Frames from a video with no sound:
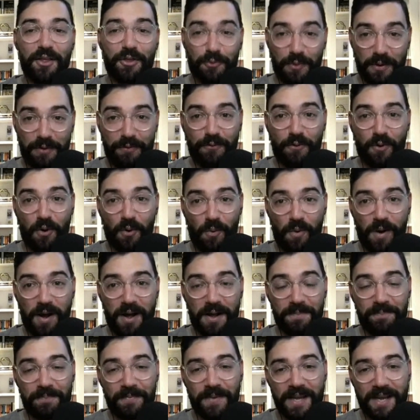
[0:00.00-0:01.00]

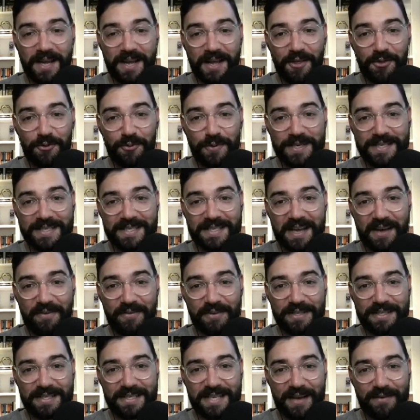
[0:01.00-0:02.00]
341
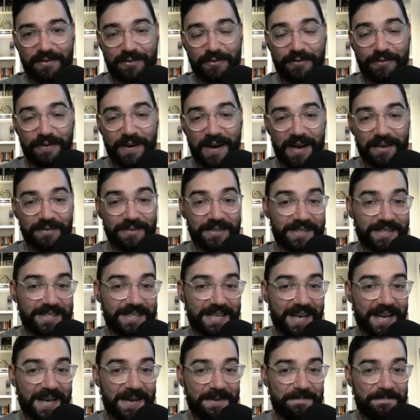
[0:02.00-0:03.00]
3775 to
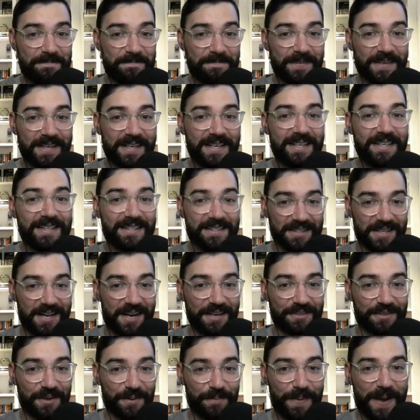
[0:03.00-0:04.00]
stay
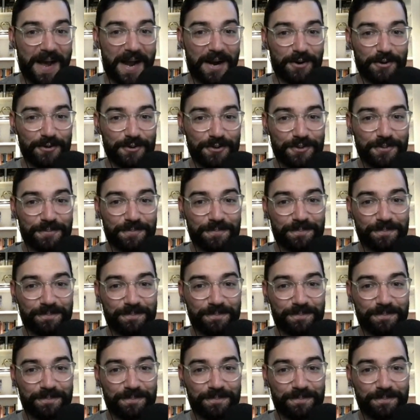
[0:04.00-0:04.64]
Locked On Packers.